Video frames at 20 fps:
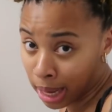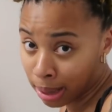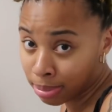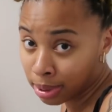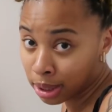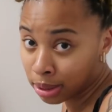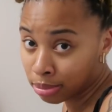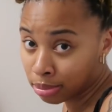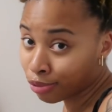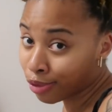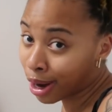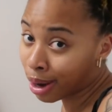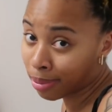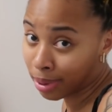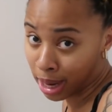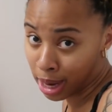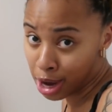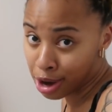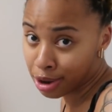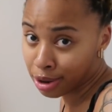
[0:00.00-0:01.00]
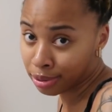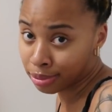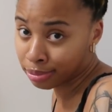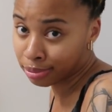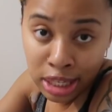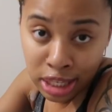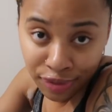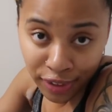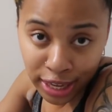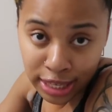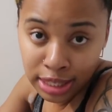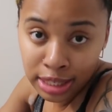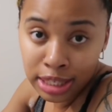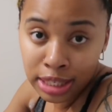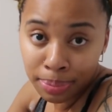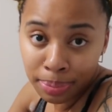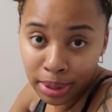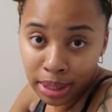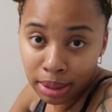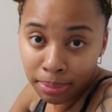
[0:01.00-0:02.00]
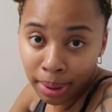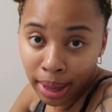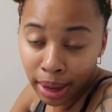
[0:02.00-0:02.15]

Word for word: baby, around here, this face is typically